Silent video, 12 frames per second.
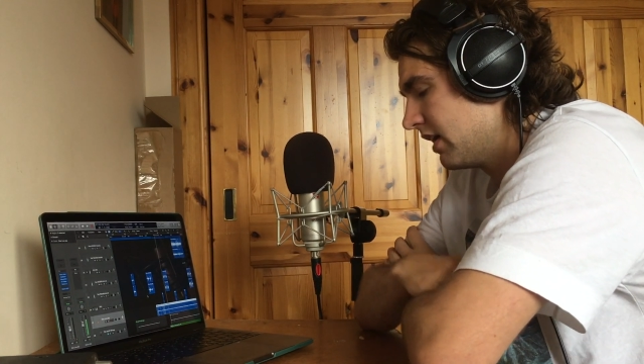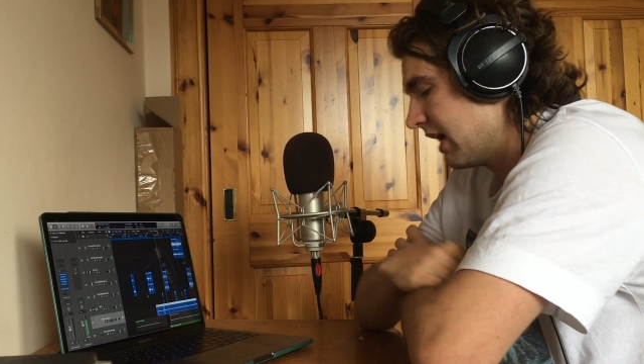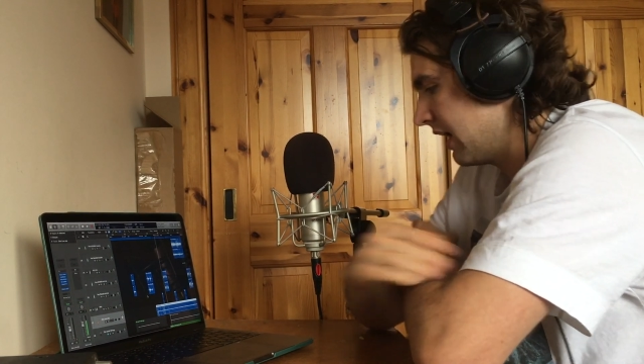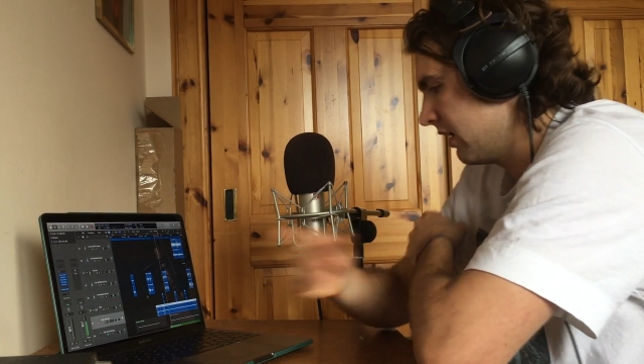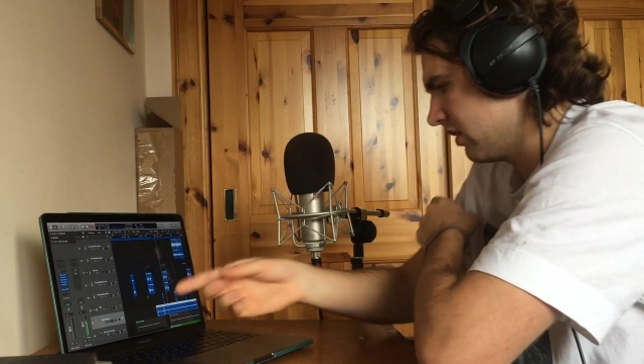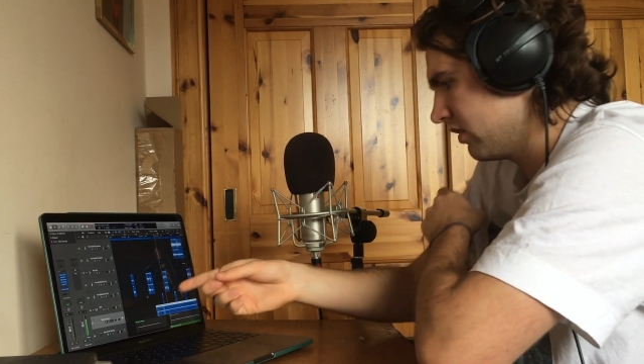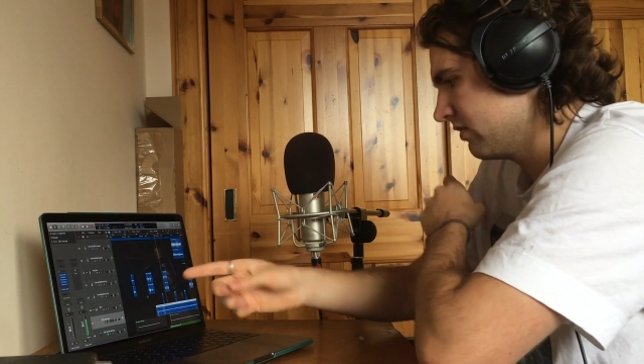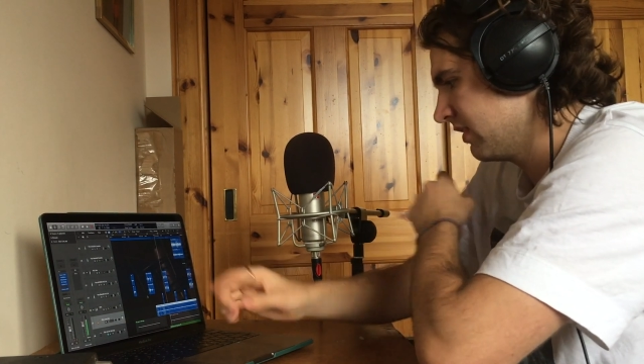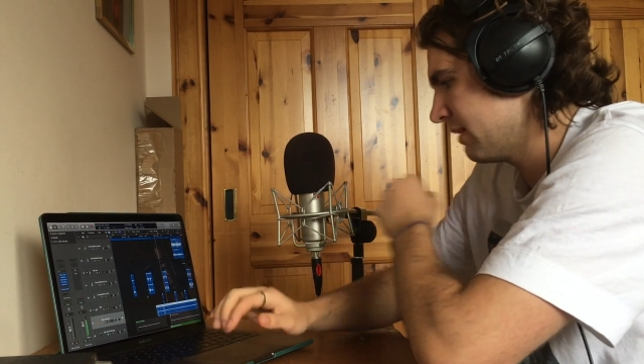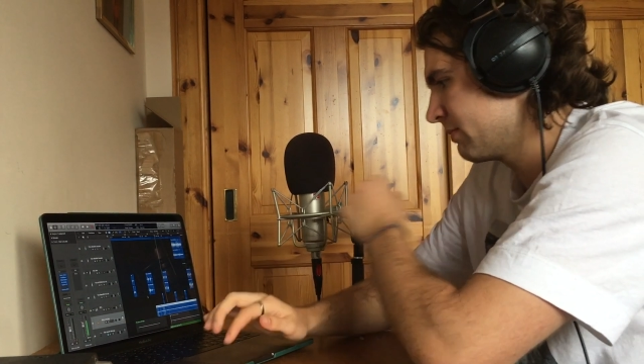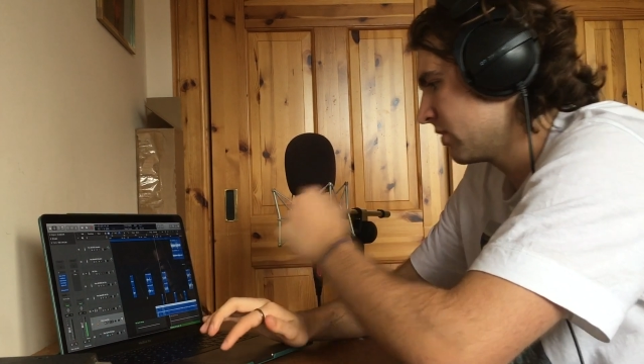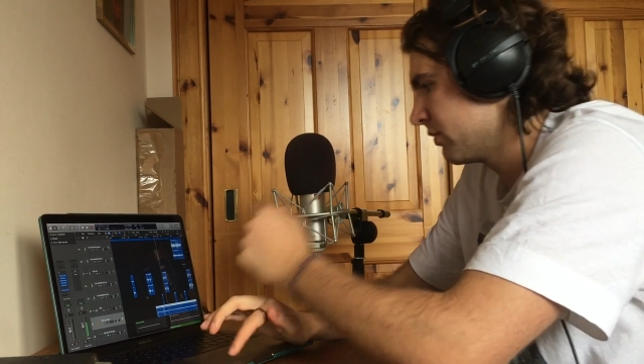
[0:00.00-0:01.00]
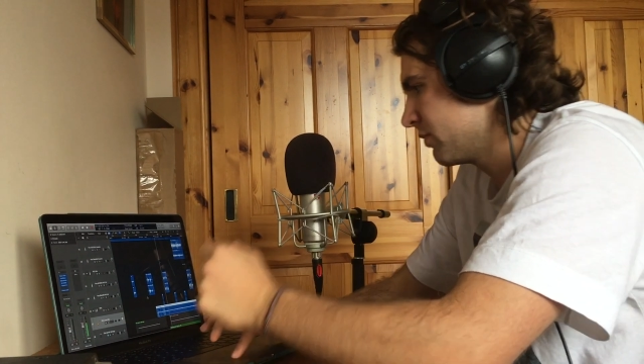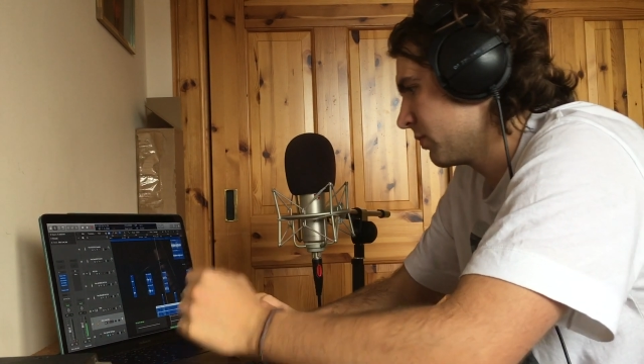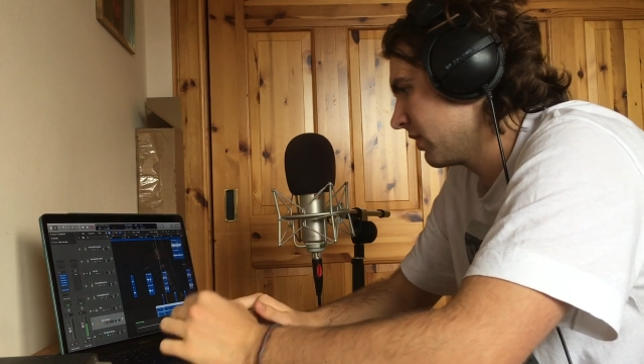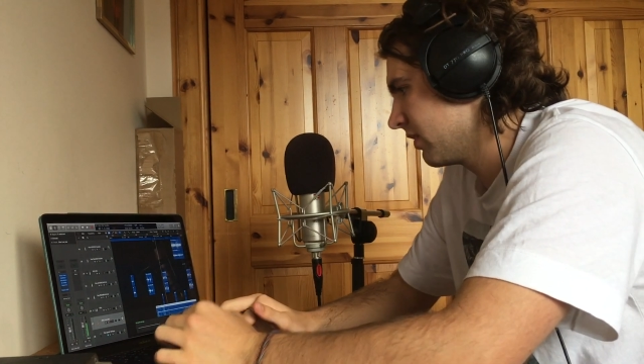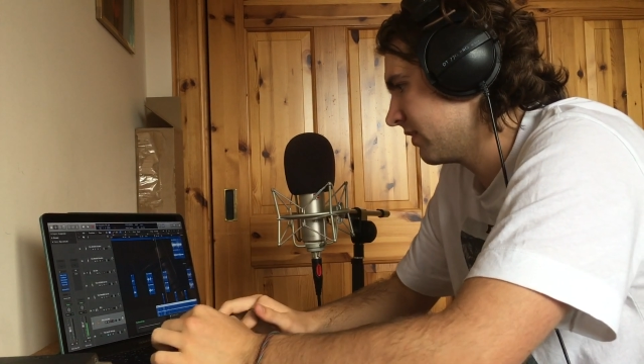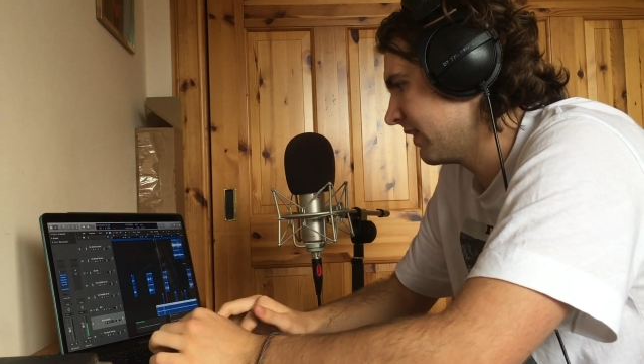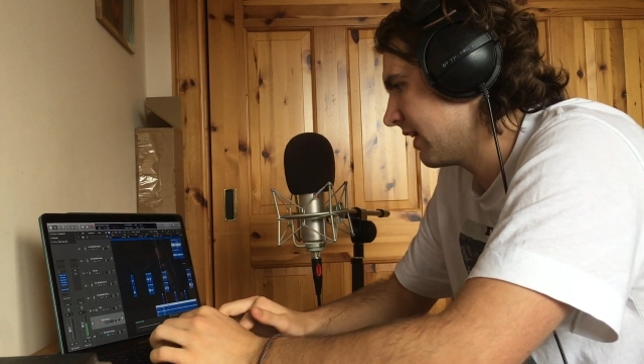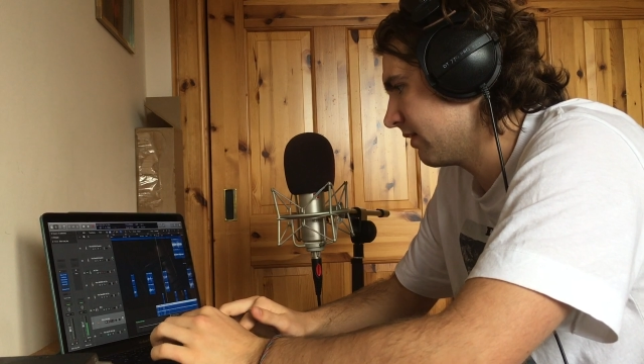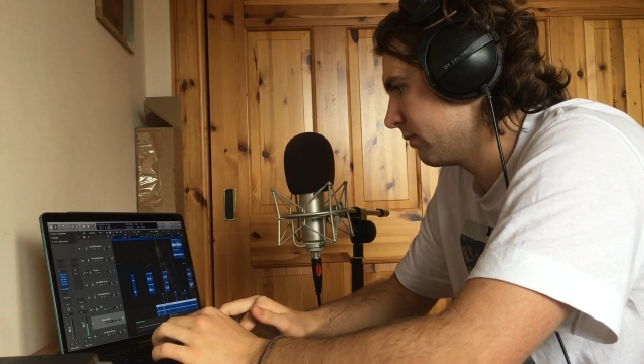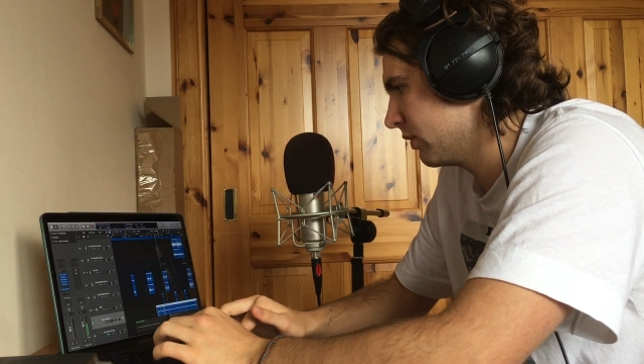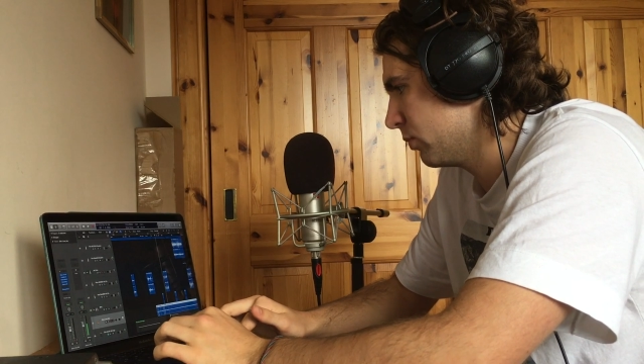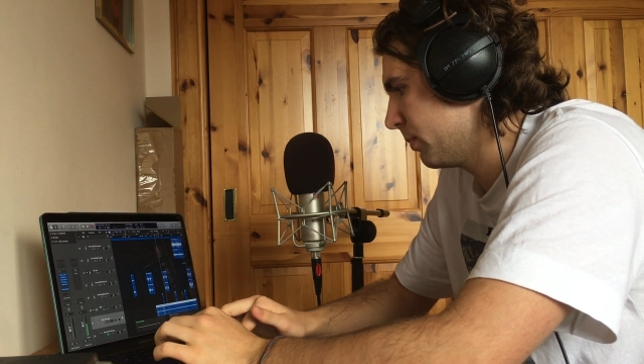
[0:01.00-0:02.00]
Let me know if you want to learn that
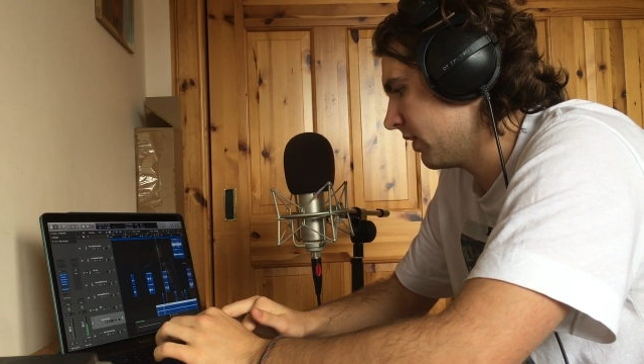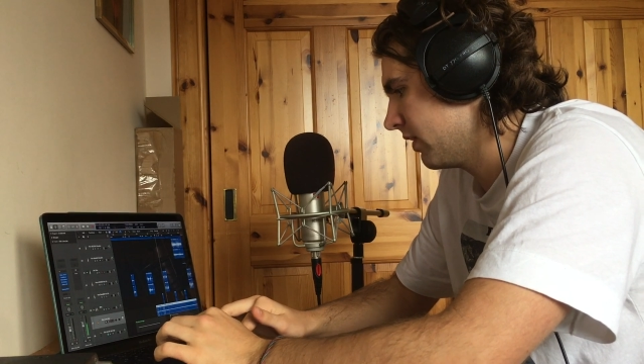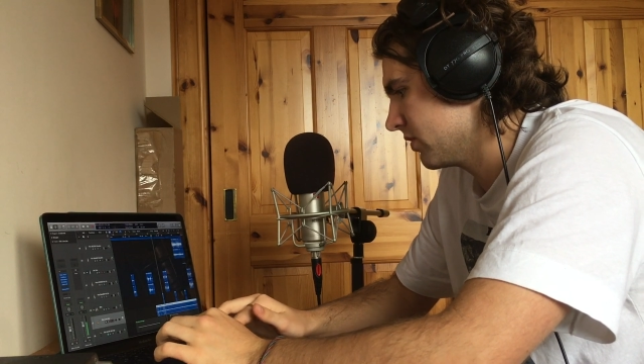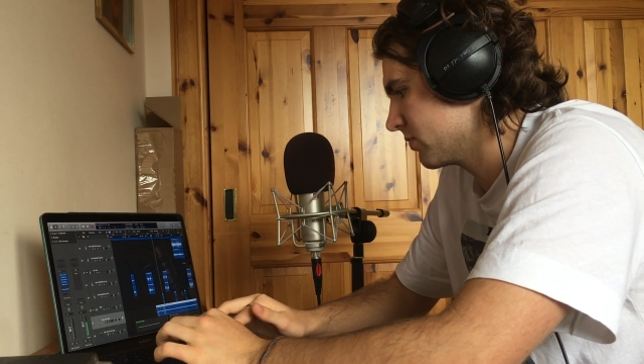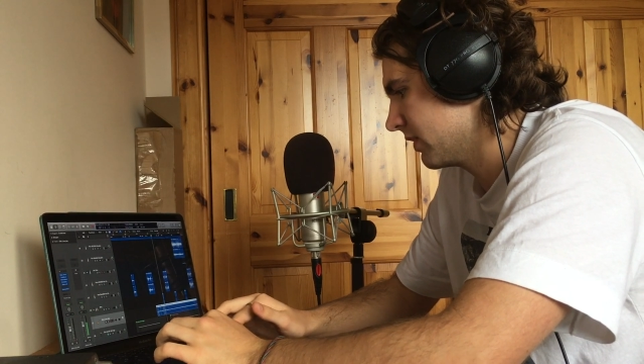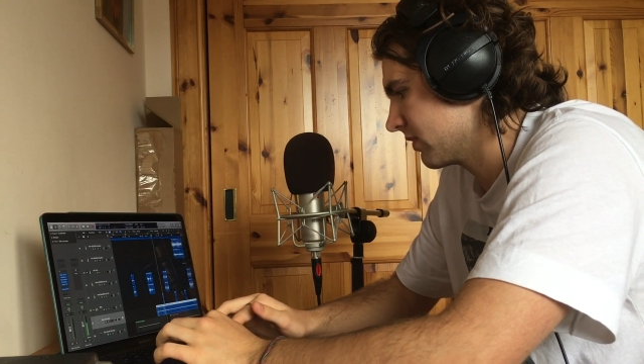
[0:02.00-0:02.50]
little part as well,